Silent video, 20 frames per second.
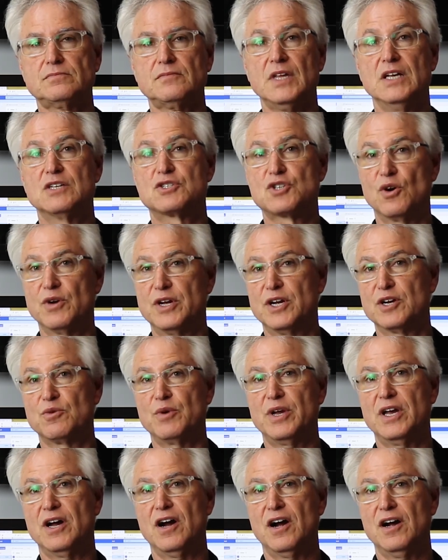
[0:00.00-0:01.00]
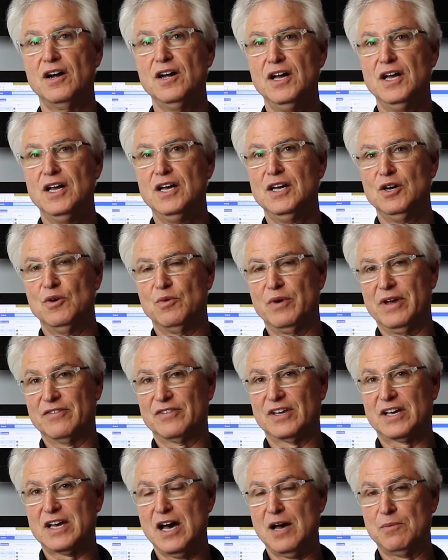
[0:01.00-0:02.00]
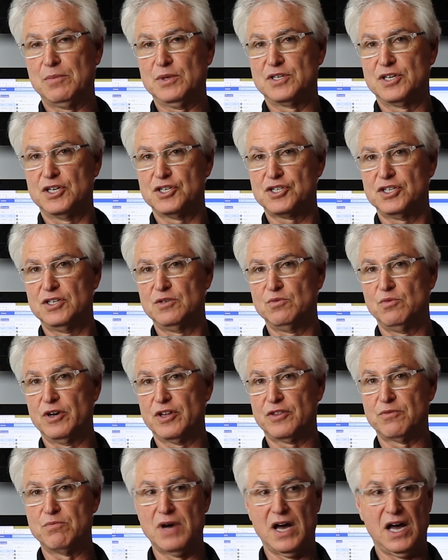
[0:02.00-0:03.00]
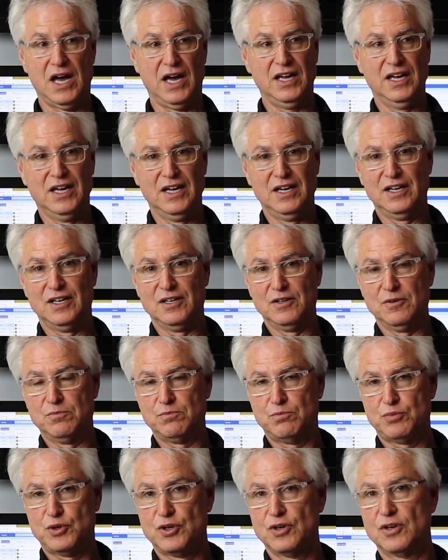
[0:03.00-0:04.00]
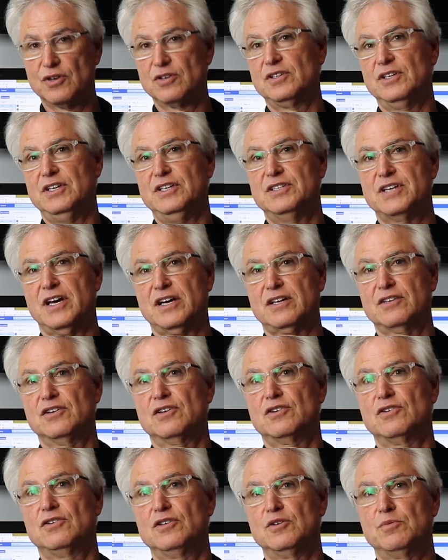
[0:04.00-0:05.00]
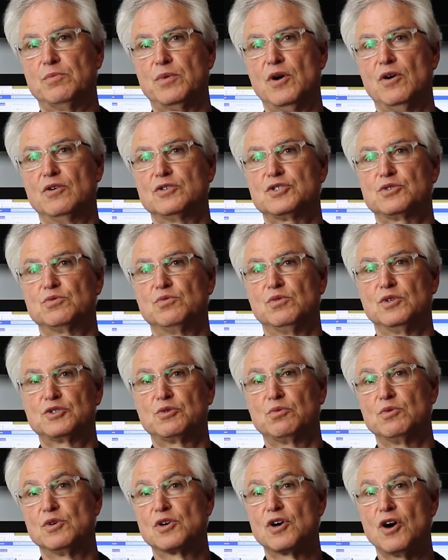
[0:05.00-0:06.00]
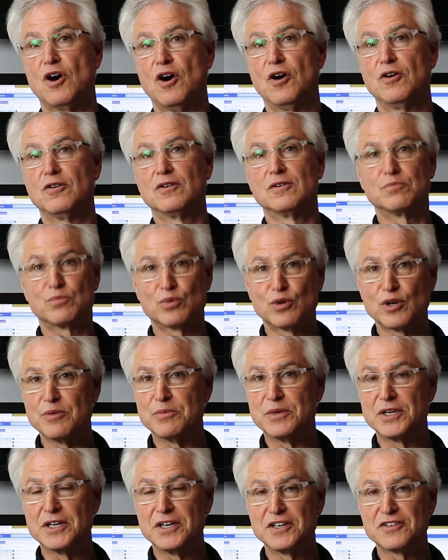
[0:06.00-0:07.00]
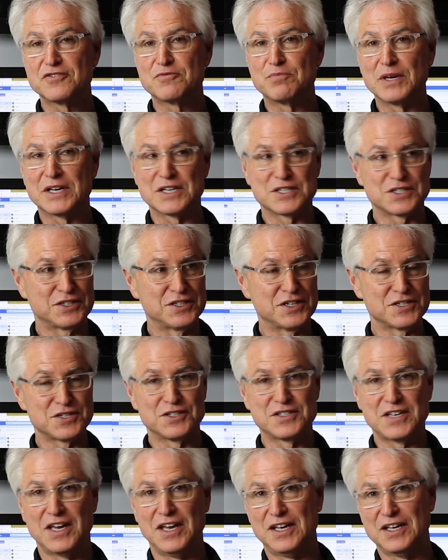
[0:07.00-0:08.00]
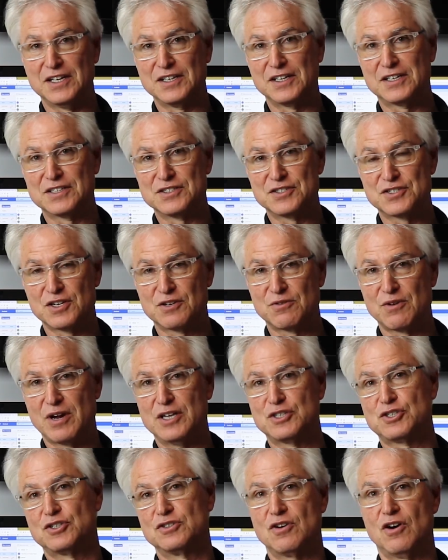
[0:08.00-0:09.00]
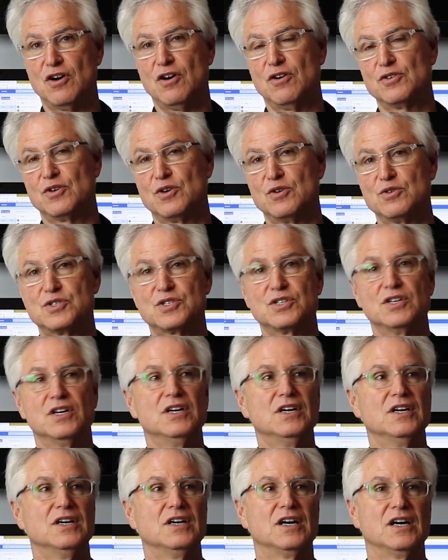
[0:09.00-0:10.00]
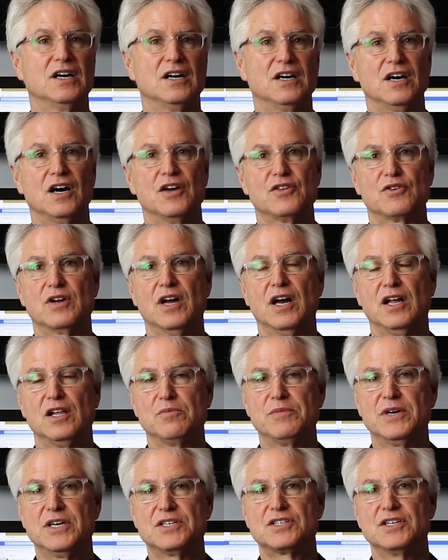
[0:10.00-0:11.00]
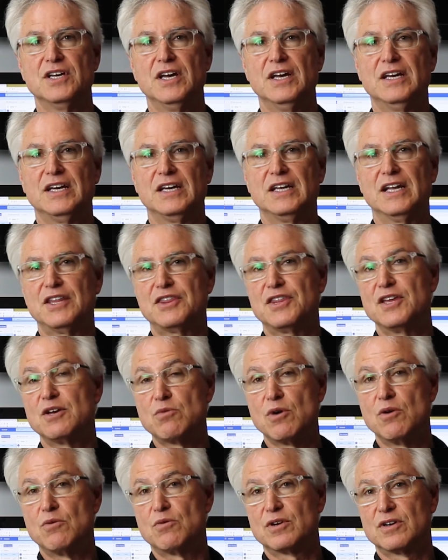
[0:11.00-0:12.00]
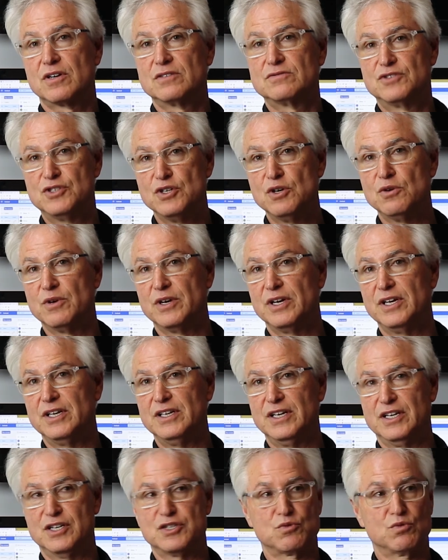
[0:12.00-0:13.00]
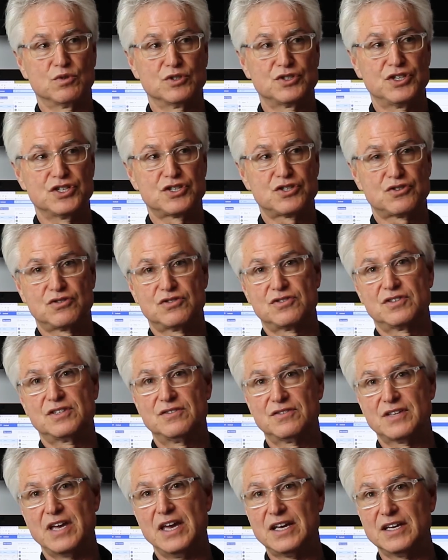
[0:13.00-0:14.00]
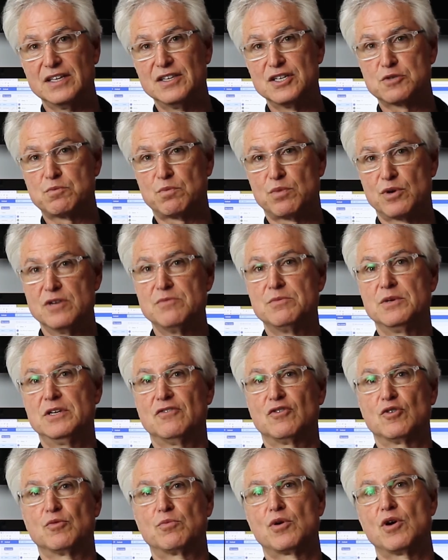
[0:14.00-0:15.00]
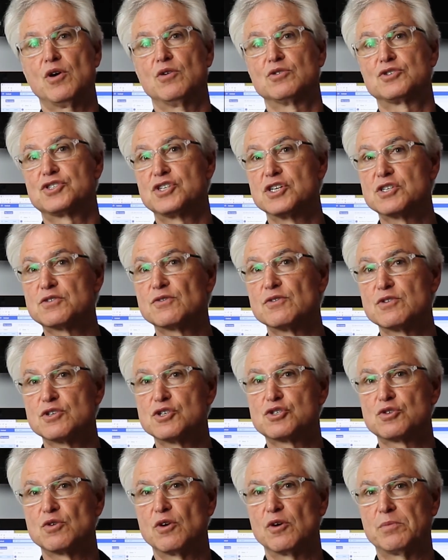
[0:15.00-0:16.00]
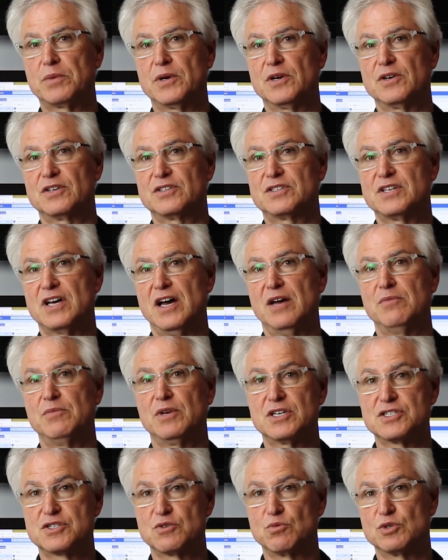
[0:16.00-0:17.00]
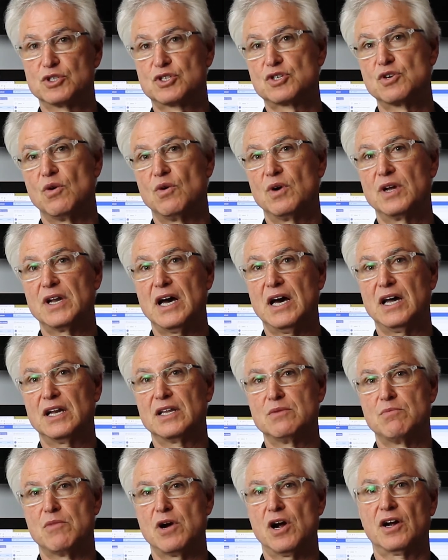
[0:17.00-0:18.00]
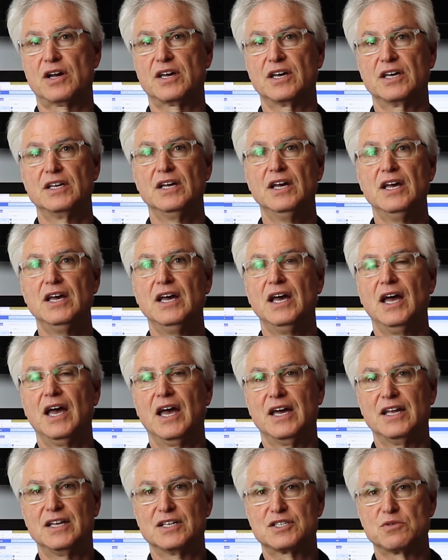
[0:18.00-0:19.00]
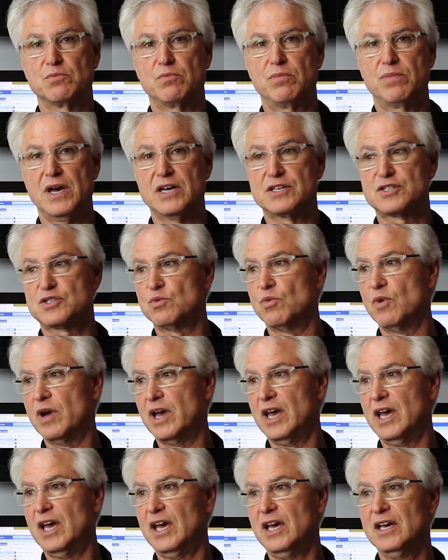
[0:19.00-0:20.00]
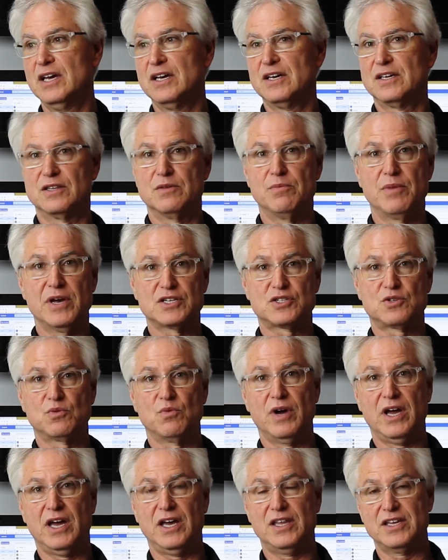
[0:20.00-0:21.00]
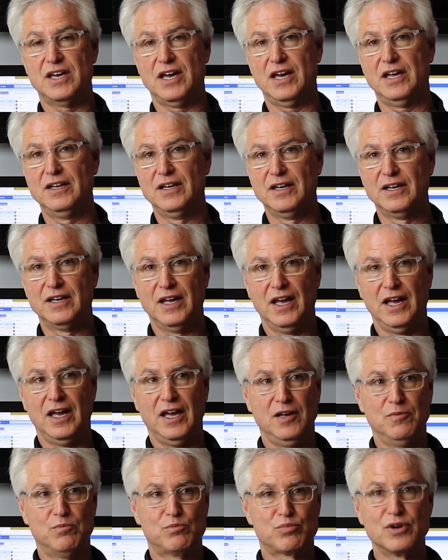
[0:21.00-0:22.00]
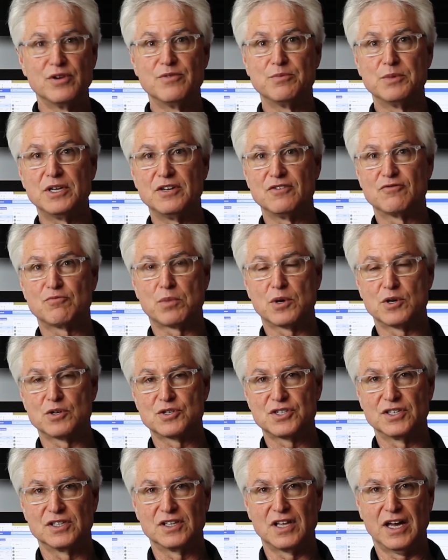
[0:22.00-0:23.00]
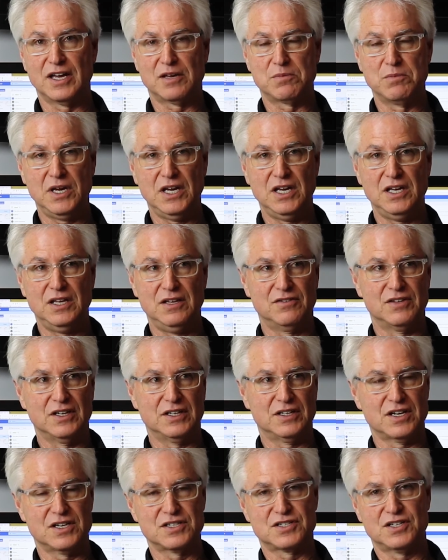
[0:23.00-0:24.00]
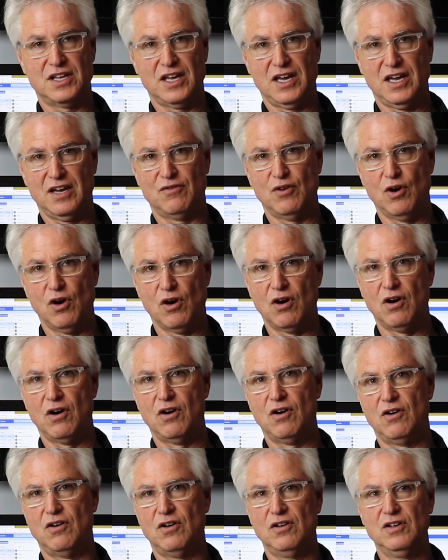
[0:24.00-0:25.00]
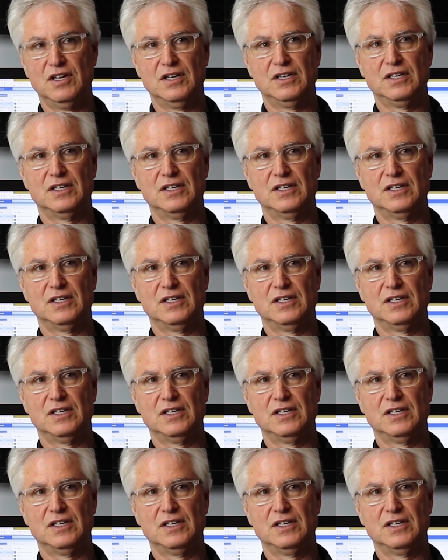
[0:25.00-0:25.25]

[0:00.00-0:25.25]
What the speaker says: So here we are. We have the competition with my purely technical approach, which we'll call primitive because it doesn't take into consideration all those other elements. And I think what we're doing is we're just taking this primitive approach just for the short period of time because of what's going on in the market. And it's the best way that a primitive person like me that doesn't have all